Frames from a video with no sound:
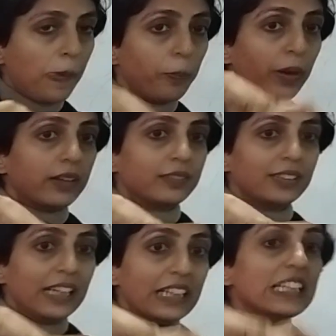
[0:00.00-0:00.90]
but
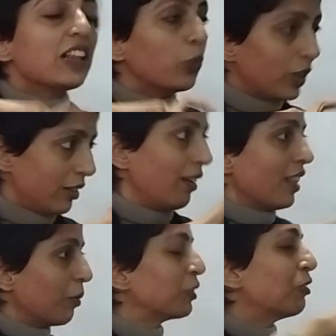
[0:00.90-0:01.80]
these were
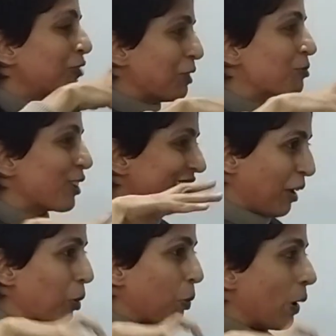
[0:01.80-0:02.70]
some of the frameworks that
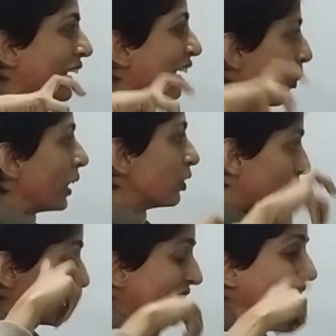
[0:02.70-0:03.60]
I was working with,
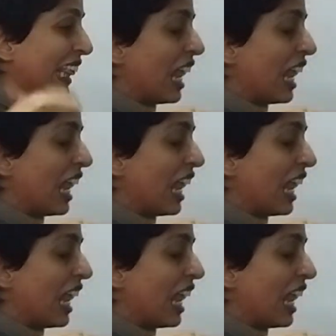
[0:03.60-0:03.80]
or at least